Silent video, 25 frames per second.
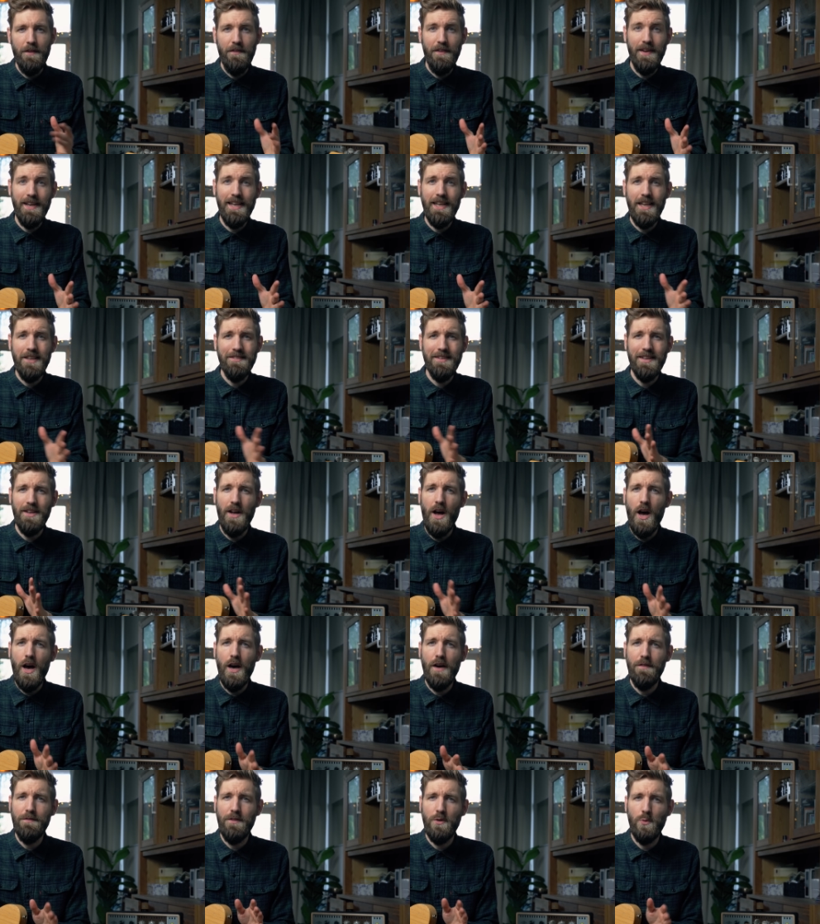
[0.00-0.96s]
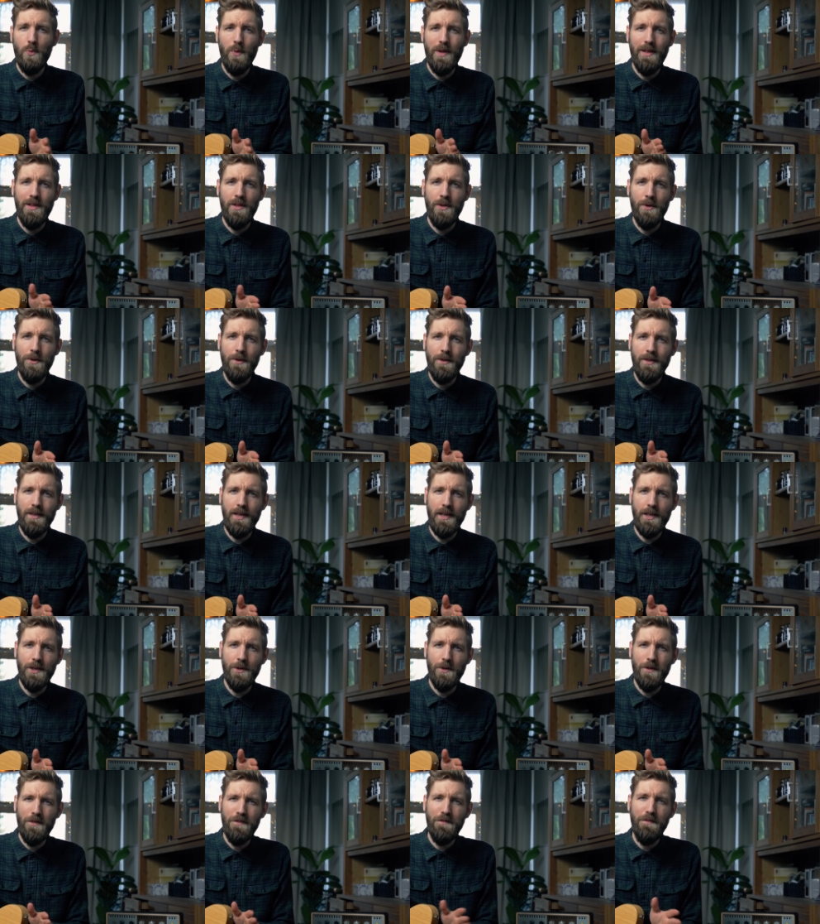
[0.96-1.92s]
The thing is that often when
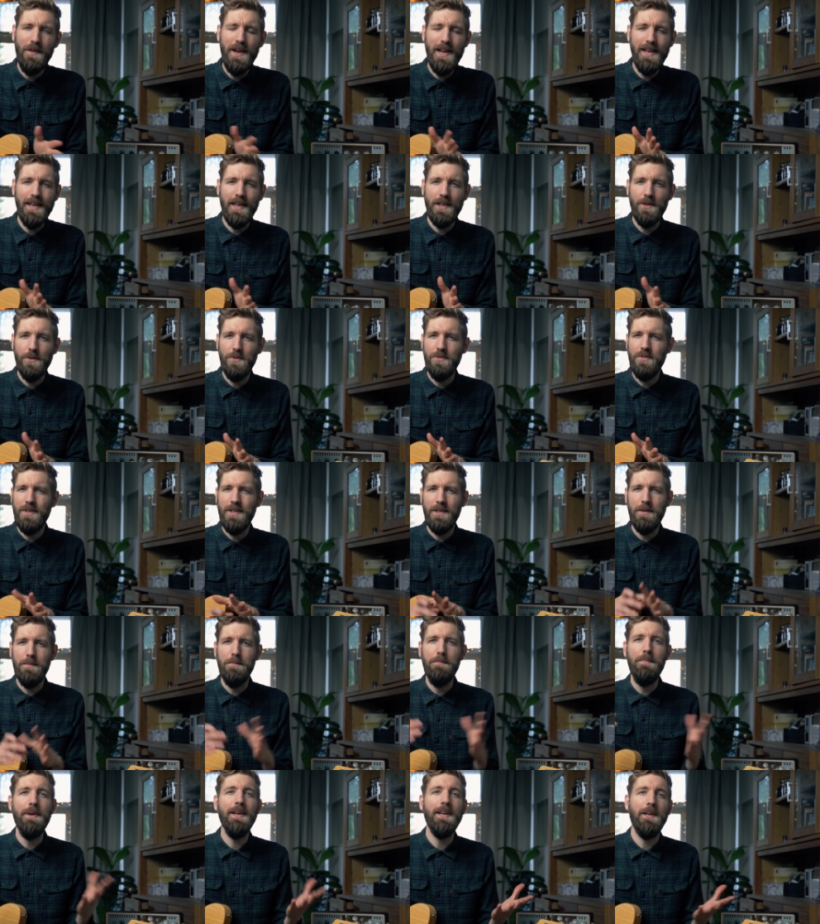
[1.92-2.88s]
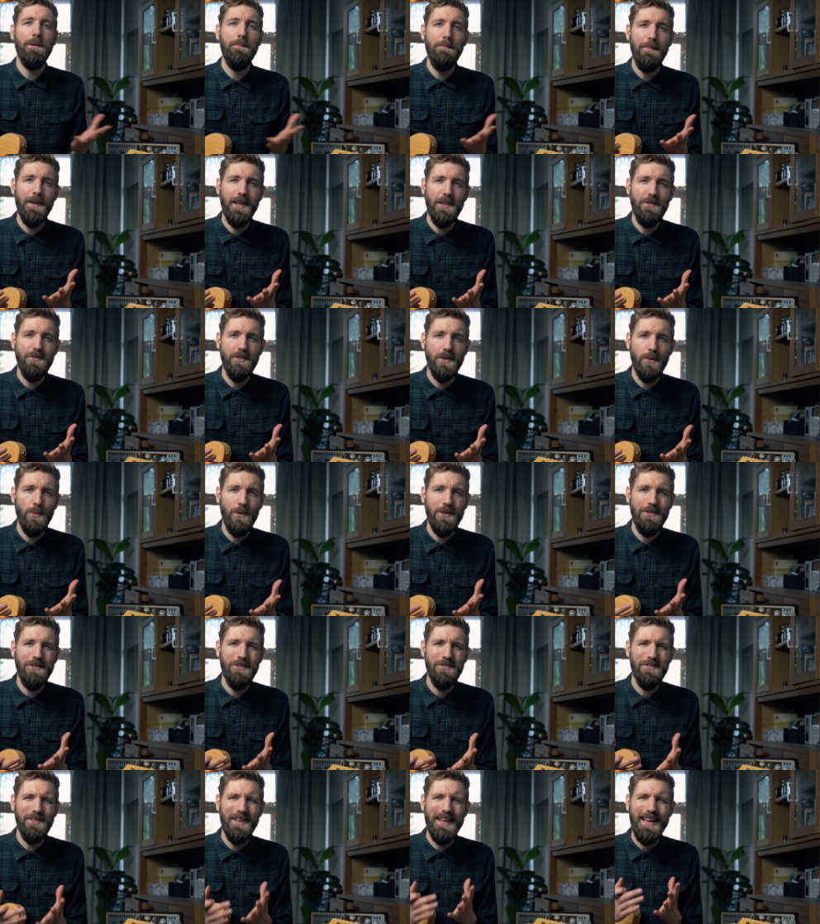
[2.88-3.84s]
learning, you're failing to see the bigger picture,
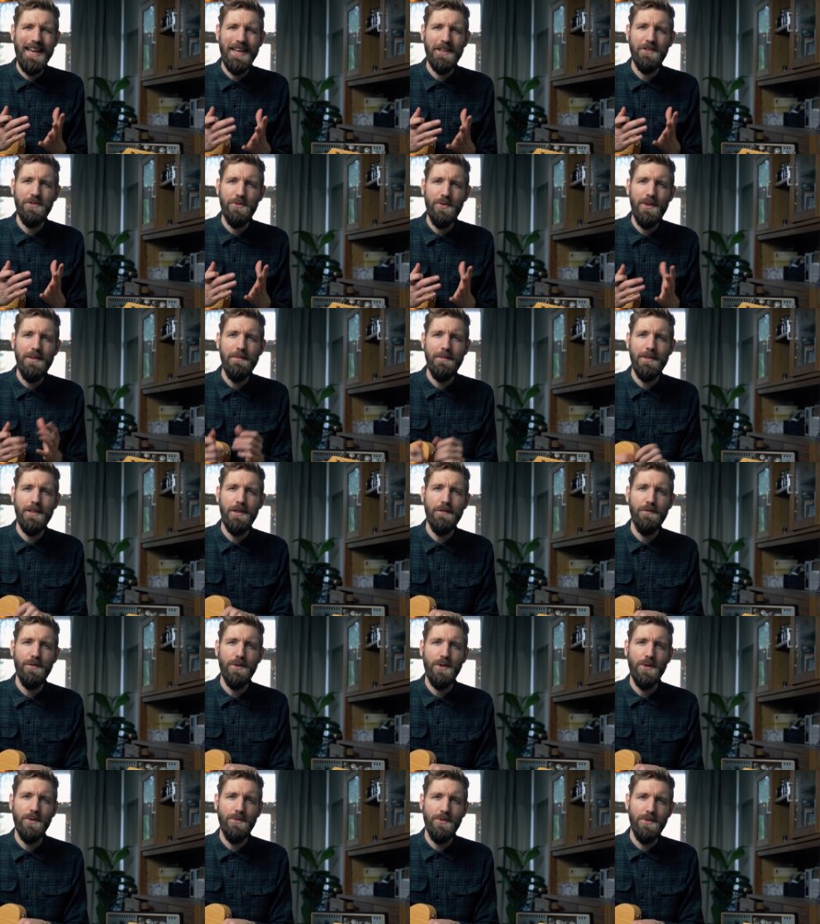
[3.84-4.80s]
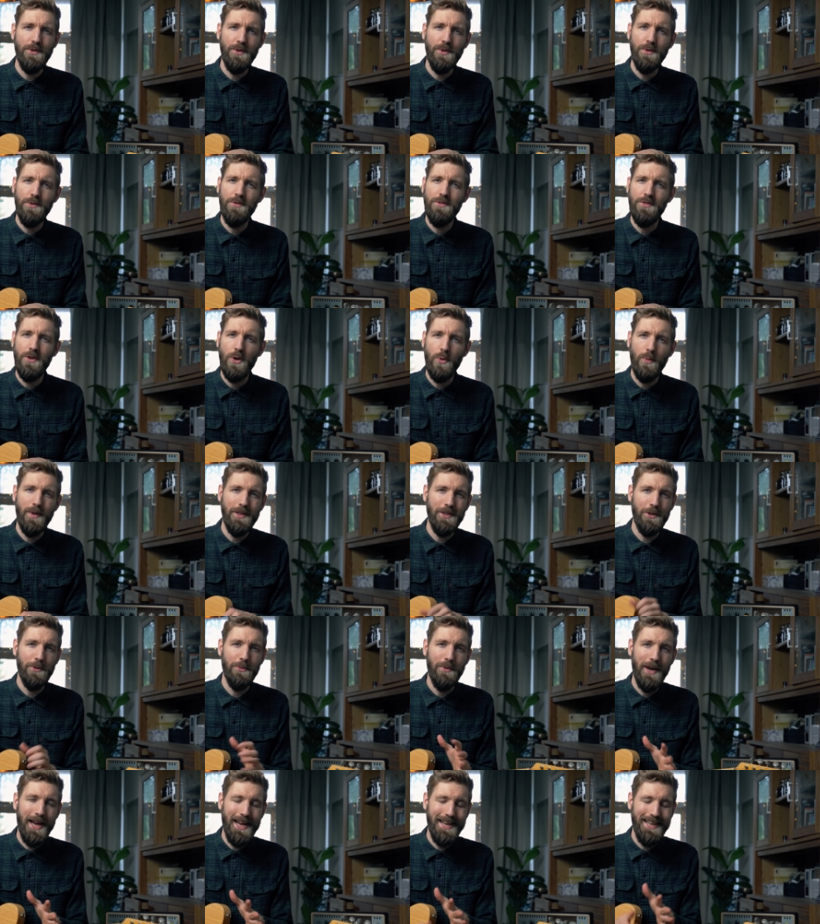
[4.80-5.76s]
which is extremely difficult to do so when
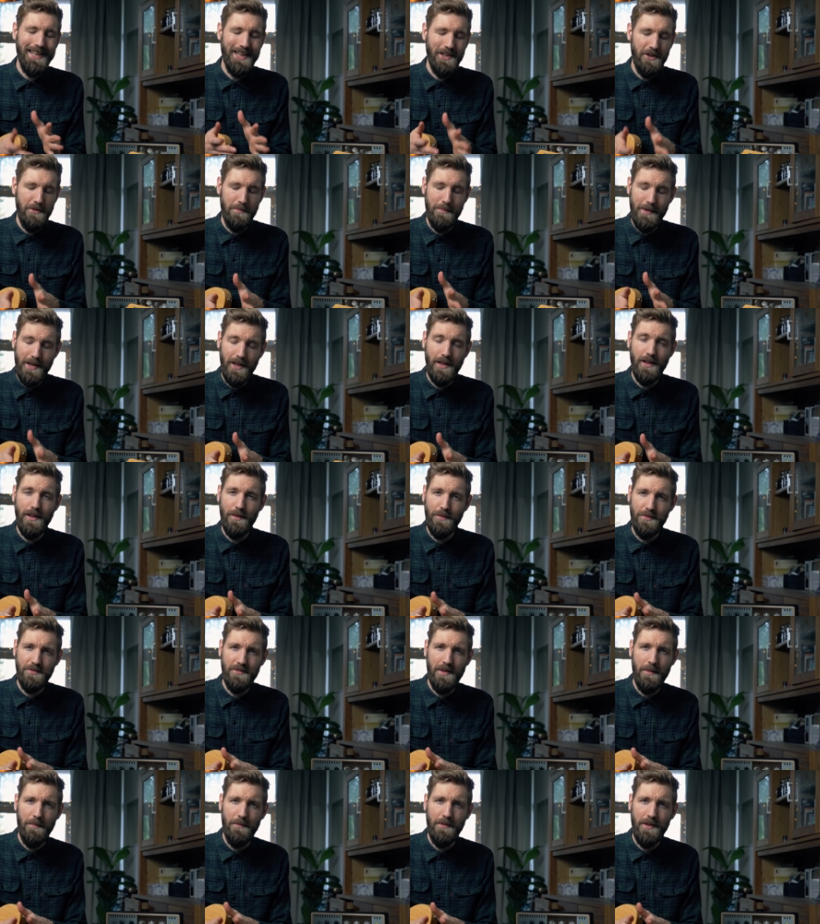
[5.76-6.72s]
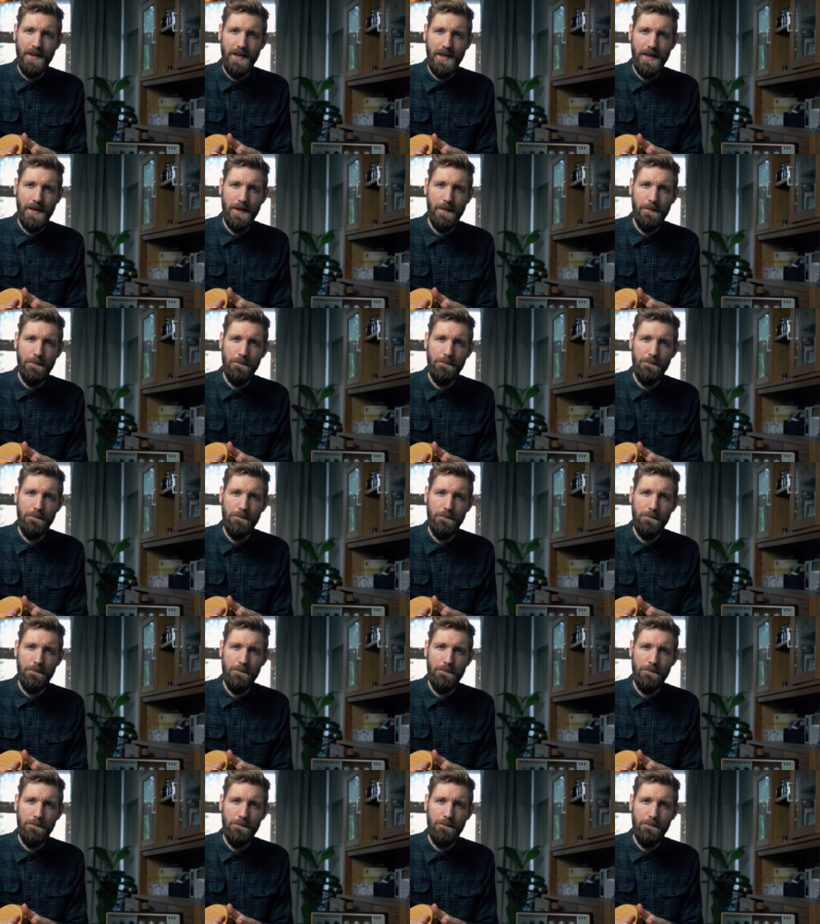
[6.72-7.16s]
you're right in the middle of something.